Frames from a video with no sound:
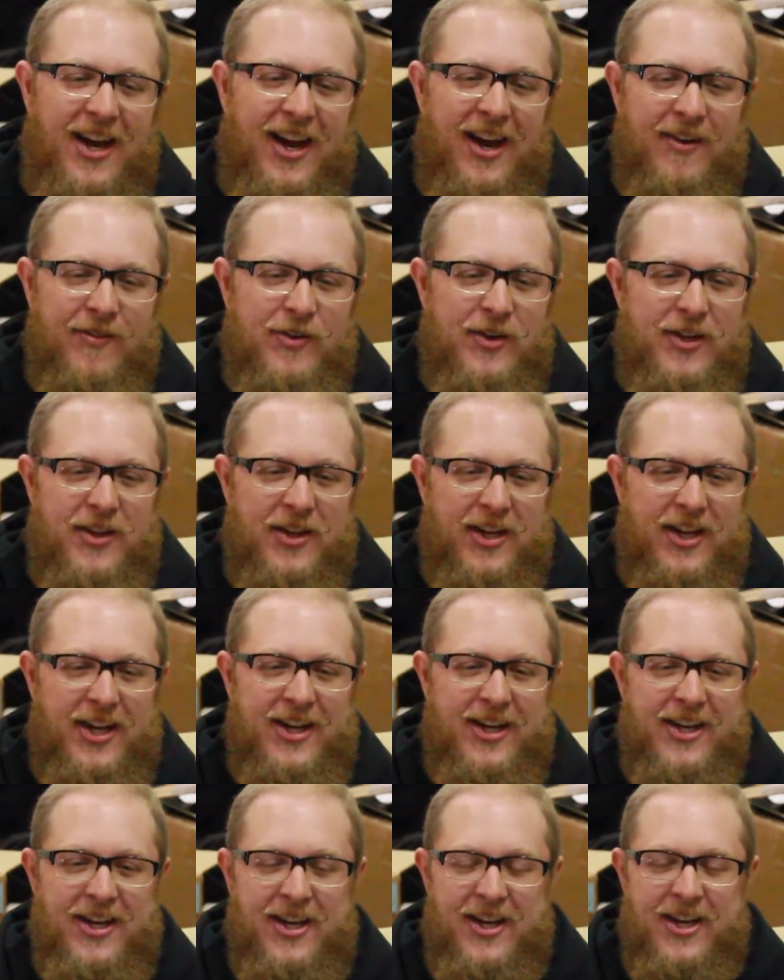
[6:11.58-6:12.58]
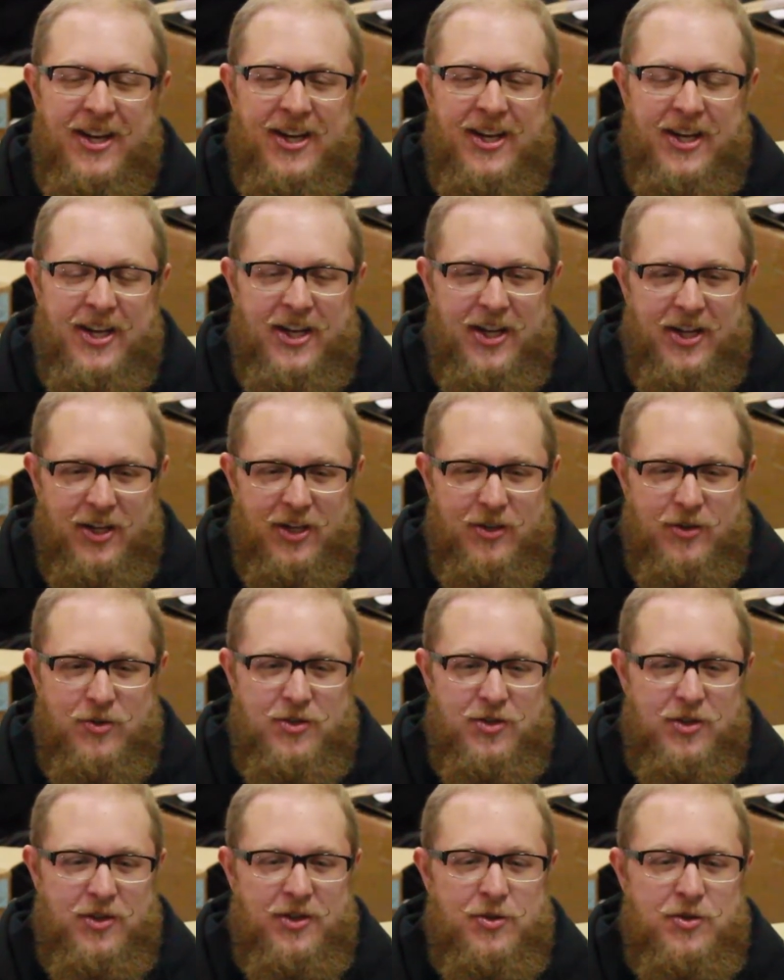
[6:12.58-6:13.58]
everything,
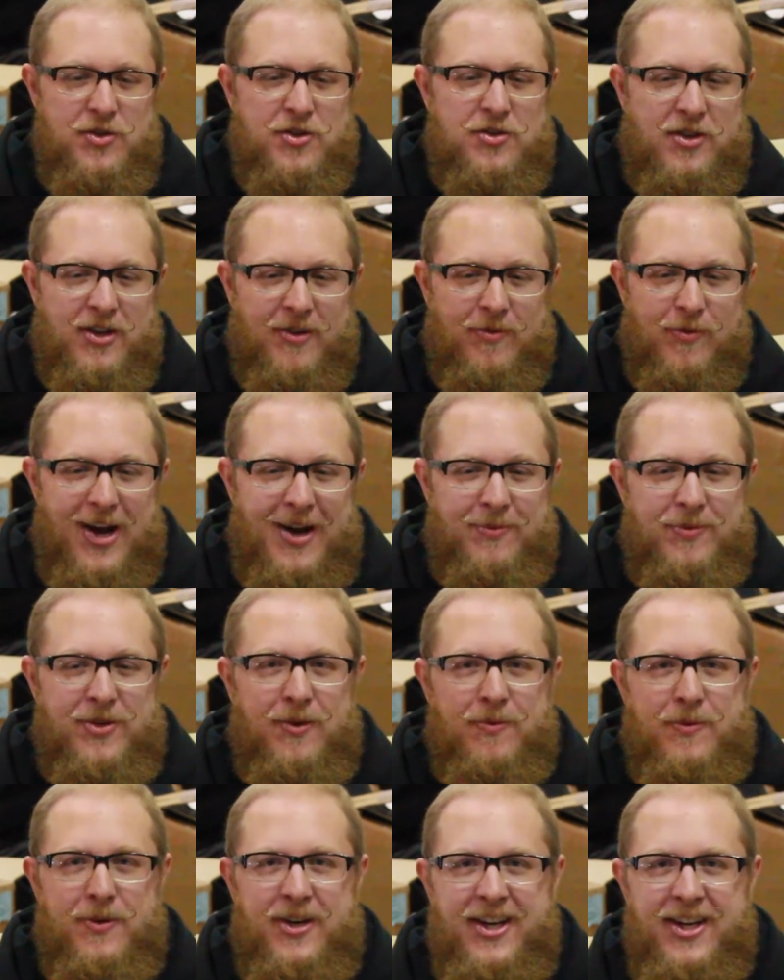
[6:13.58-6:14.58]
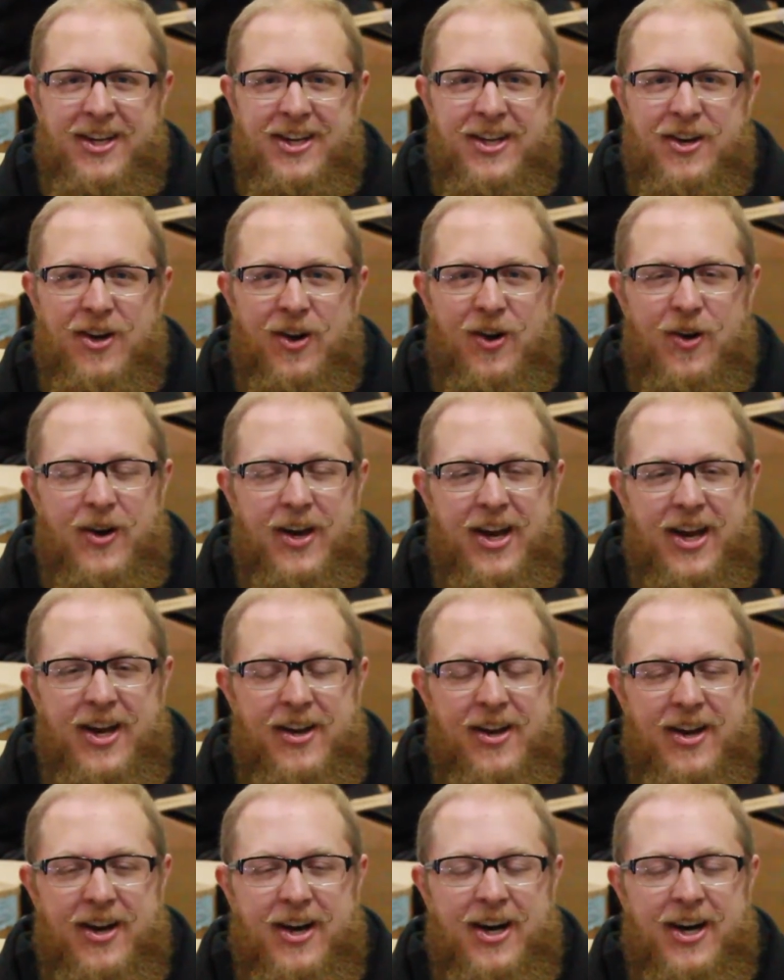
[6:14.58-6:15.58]
you just get wrapped up in it, you know,
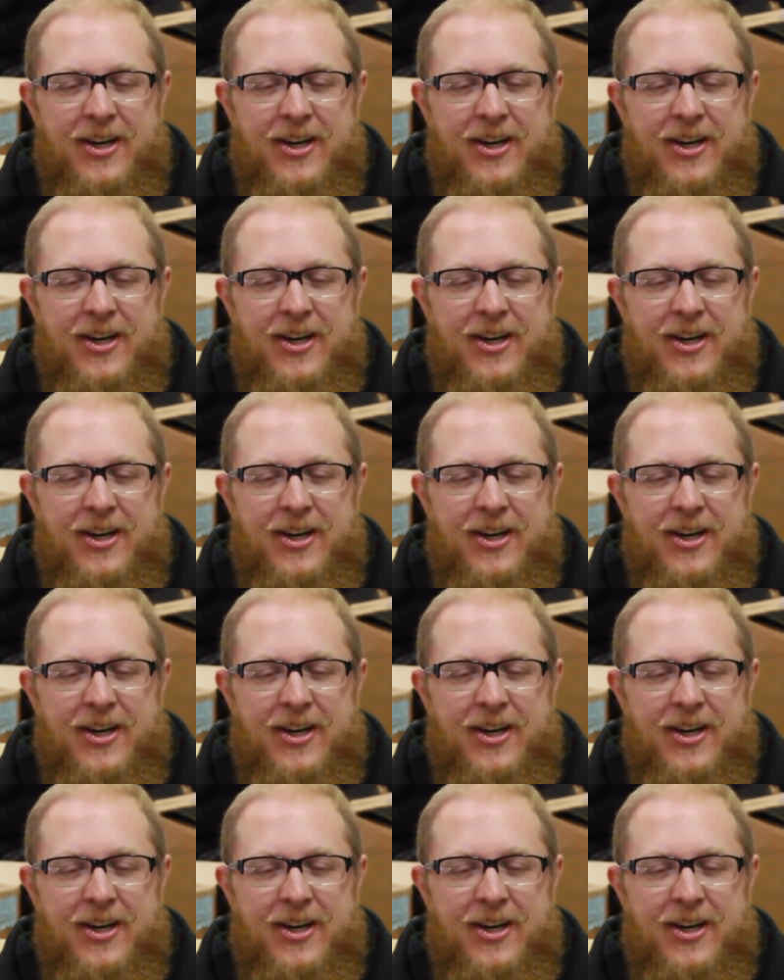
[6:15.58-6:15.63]
and